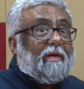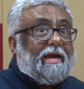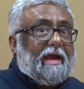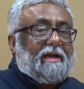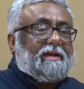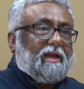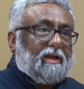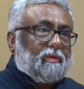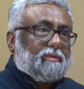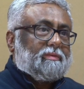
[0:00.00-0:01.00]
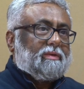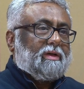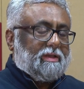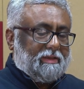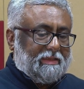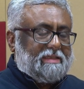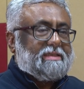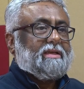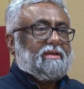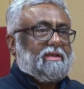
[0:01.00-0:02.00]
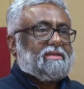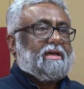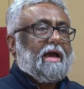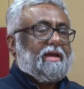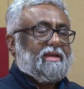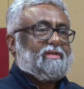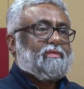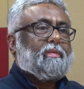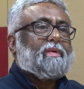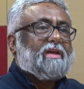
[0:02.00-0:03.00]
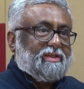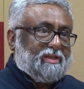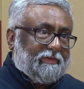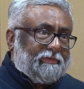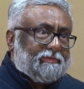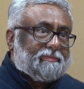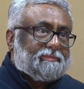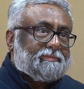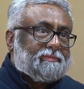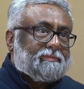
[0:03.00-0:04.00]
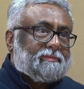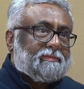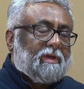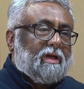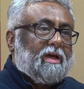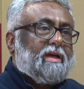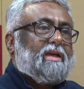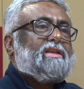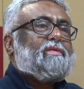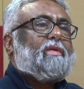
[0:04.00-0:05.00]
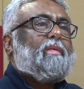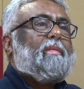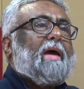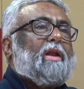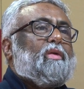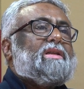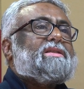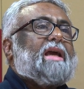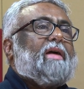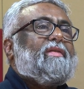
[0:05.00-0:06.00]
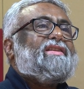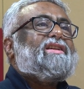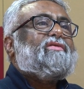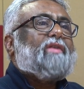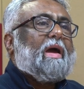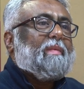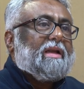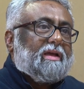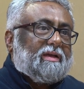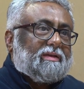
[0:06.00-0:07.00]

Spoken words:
why I'll tell you. This guy is from KGF. He is from a manual scavenging family,